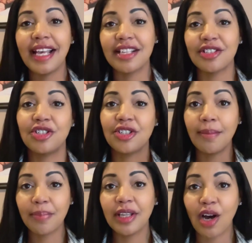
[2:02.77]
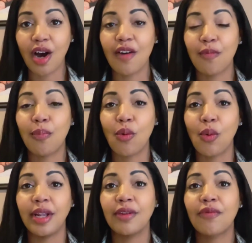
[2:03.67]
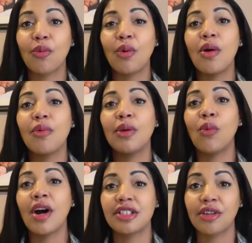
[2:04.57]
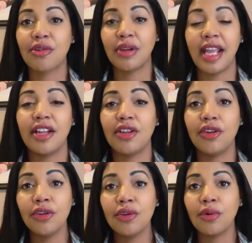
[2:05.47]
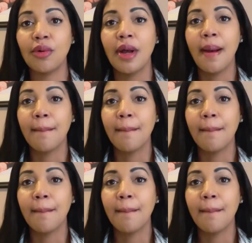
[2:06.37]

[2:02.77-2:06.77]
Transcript: as a jumping off point for what we want to create anew,